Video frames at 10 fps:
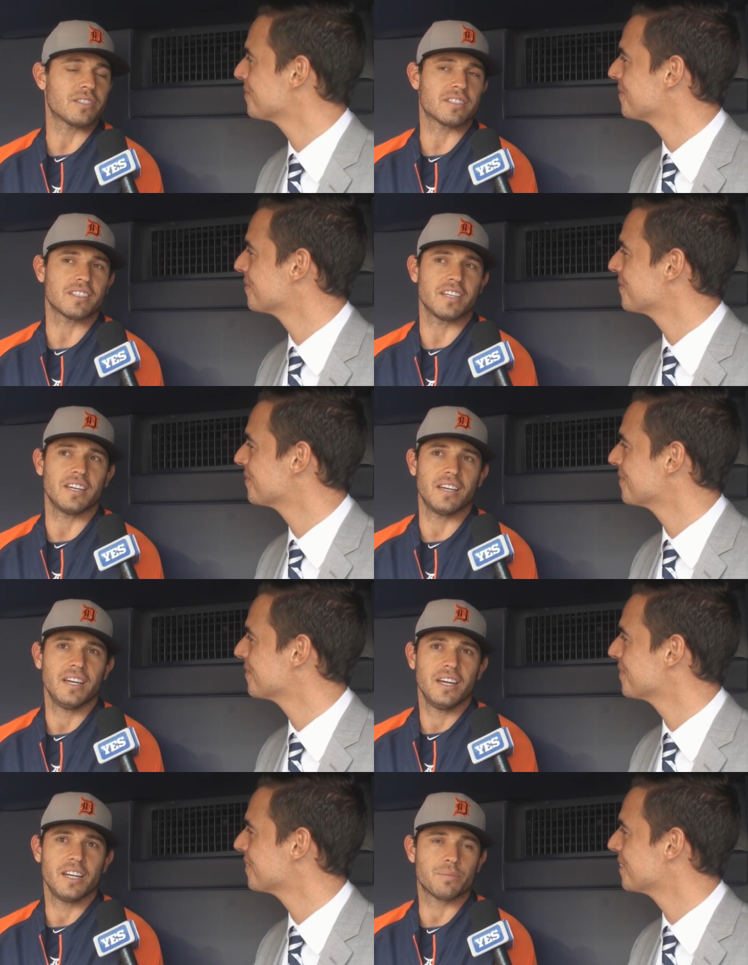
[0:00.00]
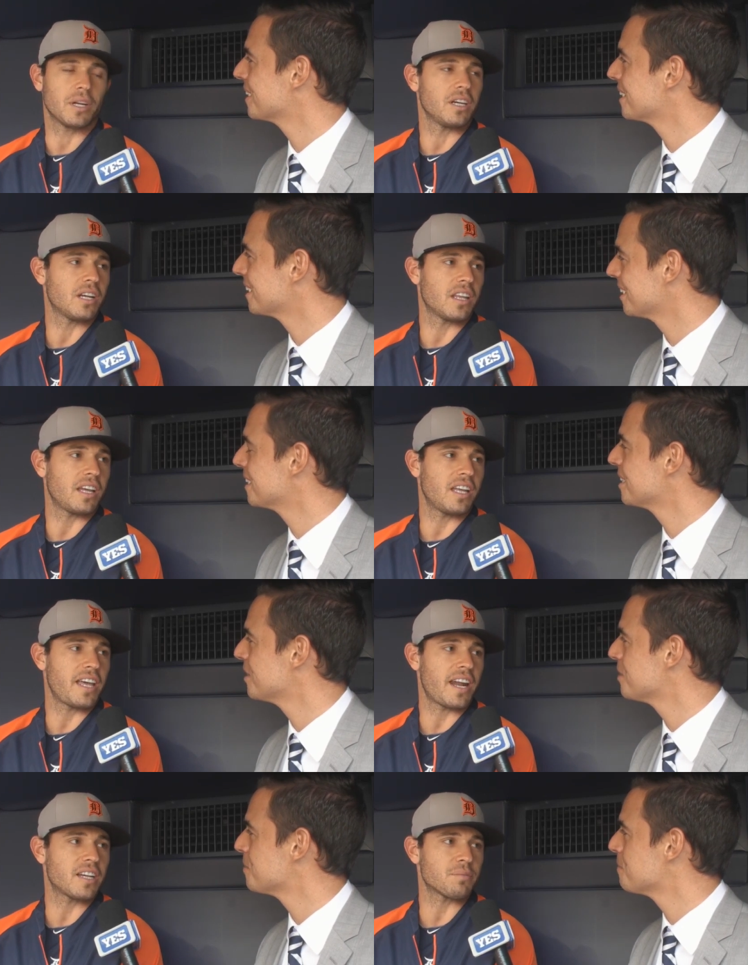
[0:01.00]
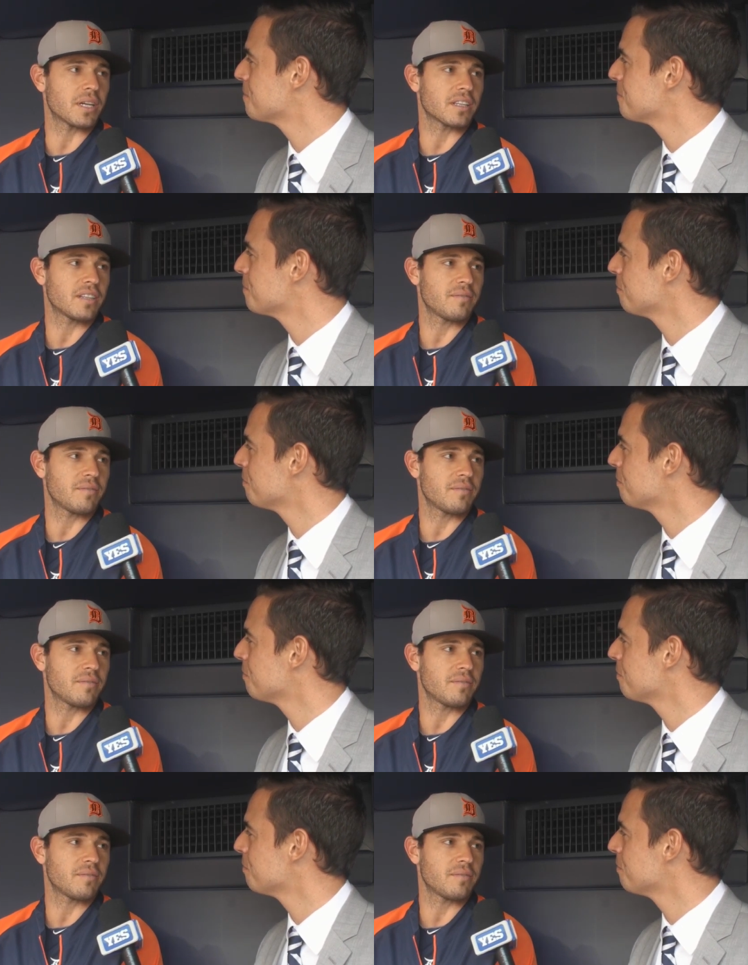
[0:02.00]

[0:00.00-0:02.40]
Speaker 1: So it's it's been good on, on that aspect.